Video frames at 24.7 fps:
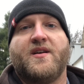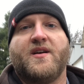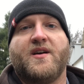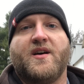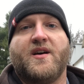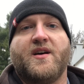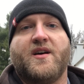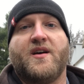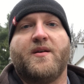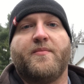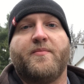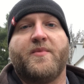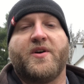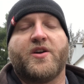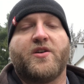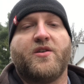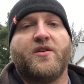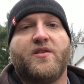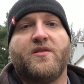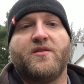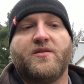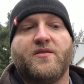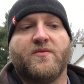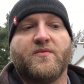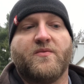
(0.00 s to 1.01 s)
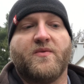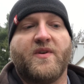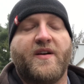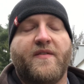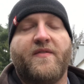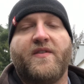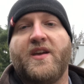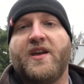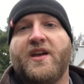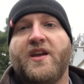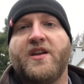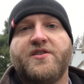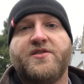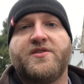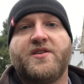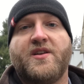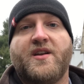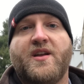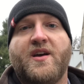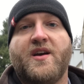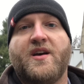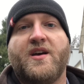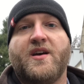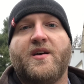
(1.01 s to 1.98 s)
I couldn't rev the
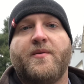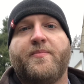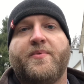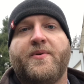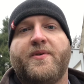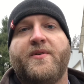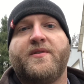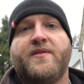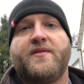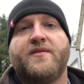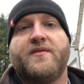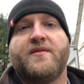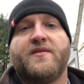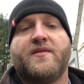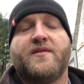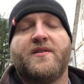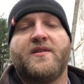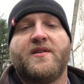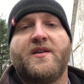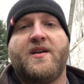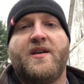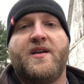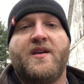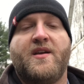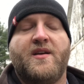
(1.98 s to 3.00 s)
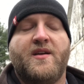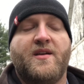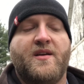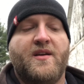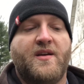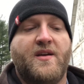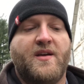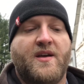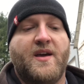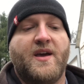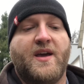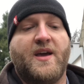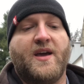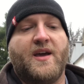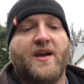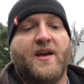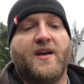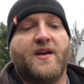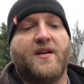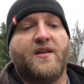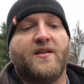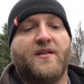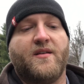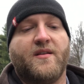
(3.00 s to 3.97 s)
engine up,
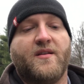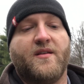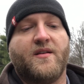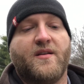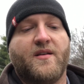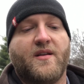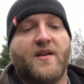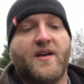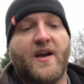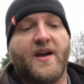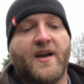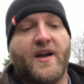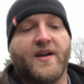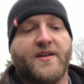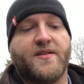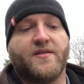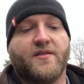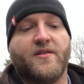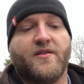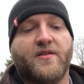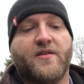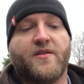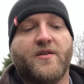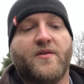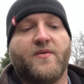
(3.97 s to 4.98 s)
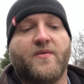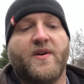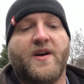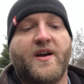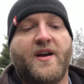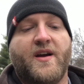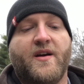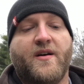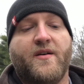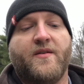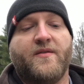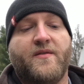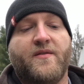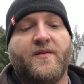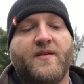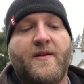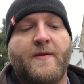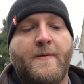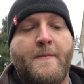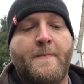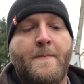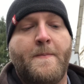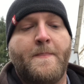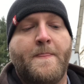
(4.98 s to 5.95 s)
and I got to looking around
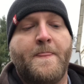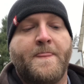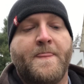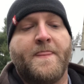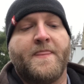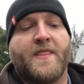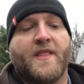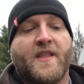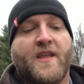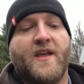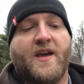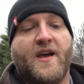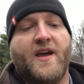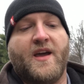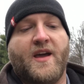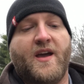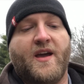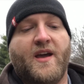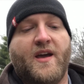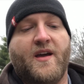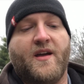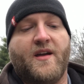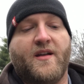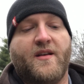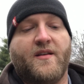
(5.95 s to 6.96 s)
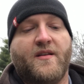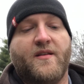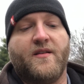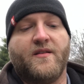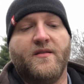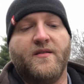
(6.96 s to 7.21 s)
and